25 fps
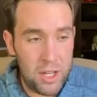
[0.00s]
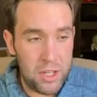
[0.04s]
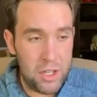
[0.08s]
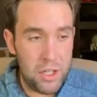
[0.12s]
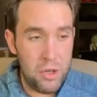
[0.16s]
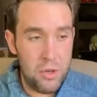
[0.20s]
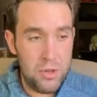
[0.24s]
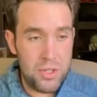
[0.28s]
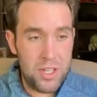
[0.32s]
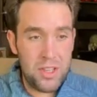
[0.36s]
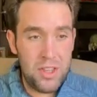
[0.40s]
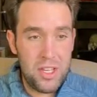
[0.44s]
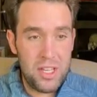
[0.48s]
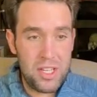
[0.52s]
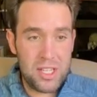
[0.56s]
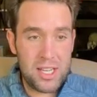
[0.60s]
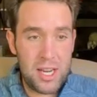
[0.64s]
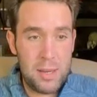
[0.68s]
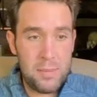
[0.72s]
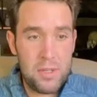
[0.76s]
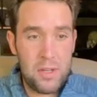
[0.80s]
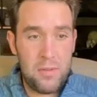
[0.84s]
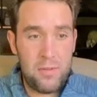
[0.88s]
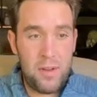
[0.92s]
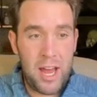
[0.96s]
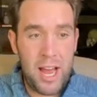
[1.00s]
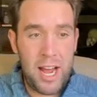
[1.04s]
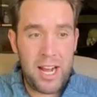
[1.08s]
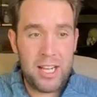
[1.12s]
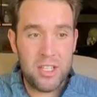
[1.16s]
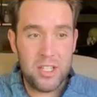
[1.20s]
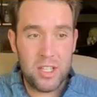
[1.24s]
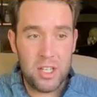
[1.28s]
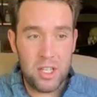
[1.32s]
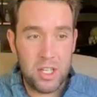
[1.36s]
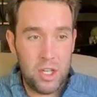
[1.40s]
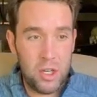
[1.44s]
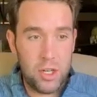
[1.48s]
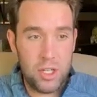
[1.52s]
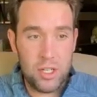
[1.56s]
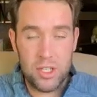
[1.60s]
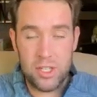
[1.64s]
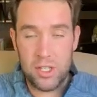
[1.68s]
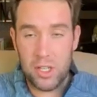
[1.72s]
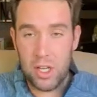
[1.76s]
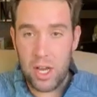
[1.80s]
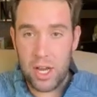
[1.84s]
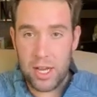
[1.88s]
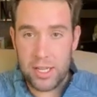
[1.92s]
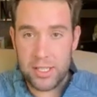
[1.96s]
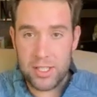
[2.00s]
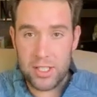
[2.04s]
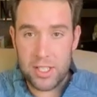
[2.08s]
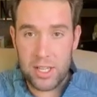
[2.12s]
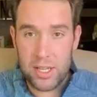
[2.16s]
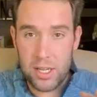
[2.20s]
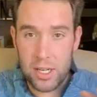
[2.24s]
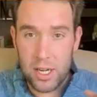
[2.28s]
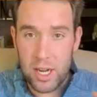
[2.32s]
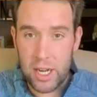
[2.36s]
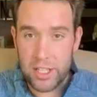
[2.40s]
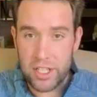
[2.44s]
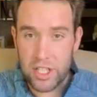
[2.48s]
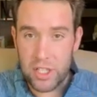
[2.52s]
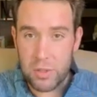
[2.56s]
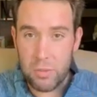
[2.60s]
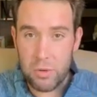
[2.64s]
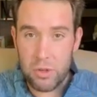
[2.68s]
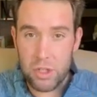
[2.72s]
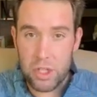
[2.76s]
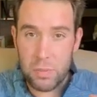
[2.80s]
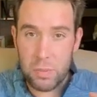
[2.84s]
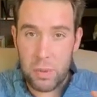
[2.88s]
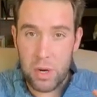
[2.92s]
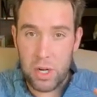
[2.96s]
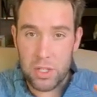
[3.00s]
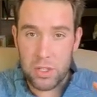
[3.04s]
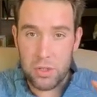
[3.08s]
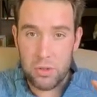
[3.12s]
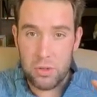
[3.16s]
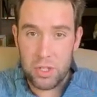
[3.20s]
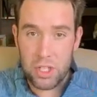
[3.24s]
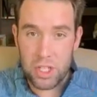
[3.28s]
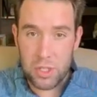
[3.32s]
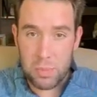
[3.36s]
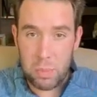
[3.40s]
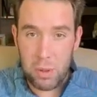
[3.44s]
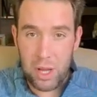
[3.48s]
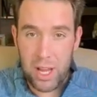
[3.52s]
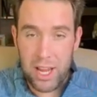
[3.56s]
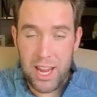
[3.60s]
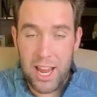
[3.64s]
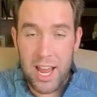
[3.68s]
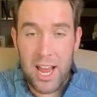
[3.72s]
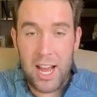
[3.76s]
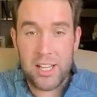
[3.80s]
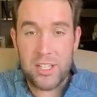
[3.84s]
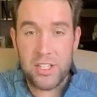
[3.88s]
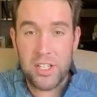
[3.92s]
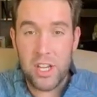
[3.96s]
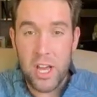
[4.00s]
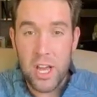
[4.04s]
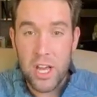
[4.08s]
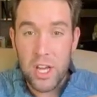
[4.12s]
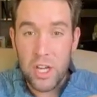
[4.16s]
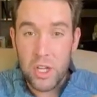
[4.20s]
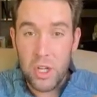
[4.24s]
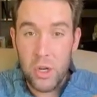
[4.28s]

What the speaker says: using these types of ads. You can send customers sponsored display ads.